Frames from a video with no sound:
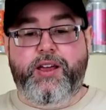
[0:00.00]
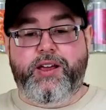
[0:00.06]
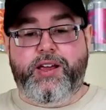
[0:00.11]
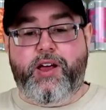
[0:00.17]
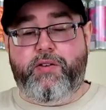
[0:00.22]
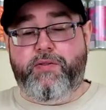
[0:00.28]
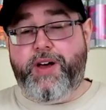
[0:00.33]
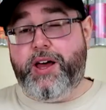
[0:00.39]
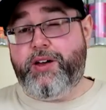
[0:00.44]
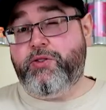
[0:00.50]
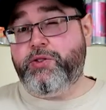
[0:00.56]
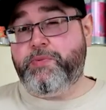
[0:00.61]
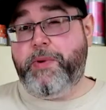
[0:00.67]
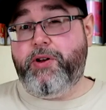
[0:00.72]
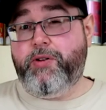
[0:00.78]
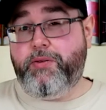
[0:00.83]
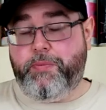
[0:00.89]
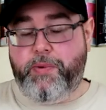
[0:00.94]
Calvados
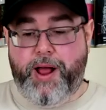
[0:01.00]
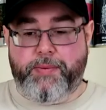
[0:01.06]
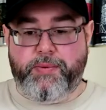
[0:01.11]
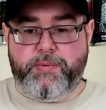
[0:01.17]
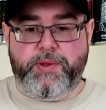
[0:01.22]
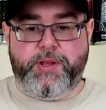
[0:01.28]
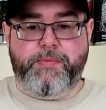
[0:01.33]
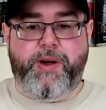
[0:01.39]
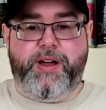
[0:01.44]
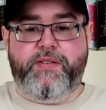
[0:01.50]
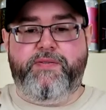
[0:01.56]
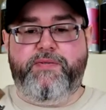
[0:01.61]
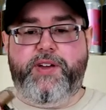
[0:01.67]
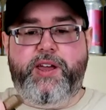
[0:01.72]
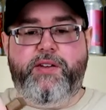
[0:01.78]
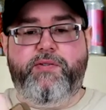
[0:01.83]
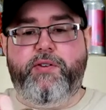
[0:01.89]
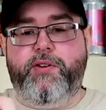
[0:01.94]
Barrel, probably my
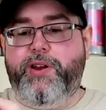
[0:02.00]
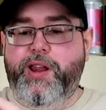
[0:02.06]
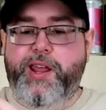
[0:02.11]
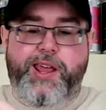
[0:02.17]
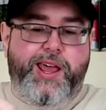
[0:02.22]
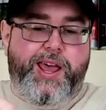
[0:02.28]
favorite.